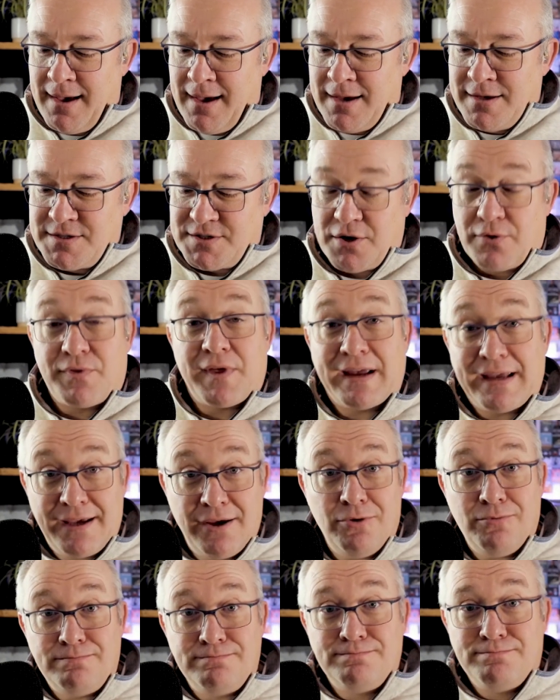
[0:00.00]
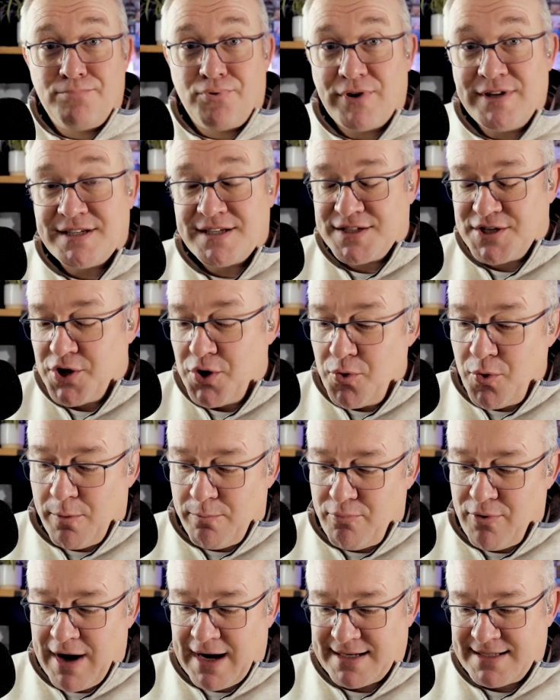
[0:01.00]
So thank you, Prince 2
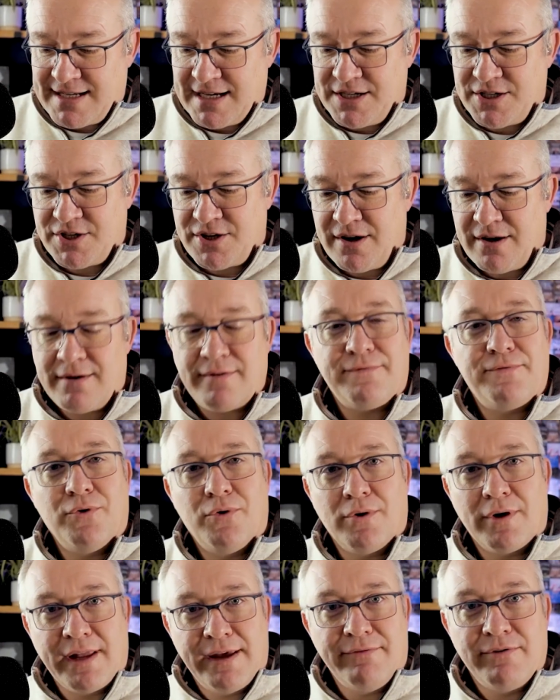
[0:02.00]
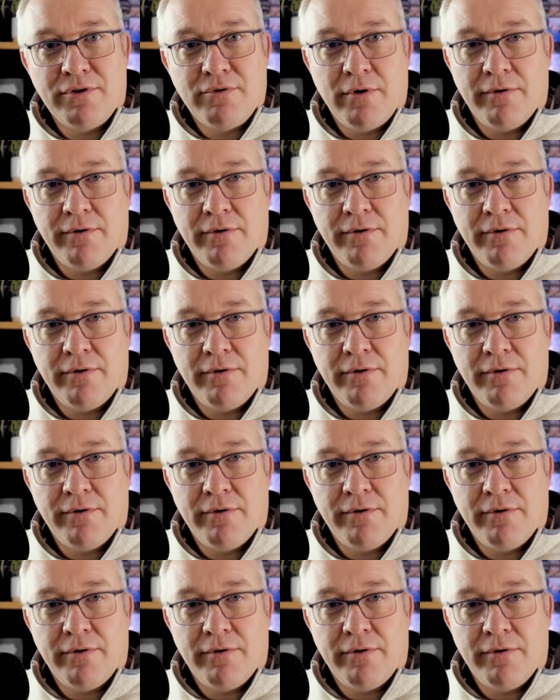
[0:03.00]
Practitioner, for leaving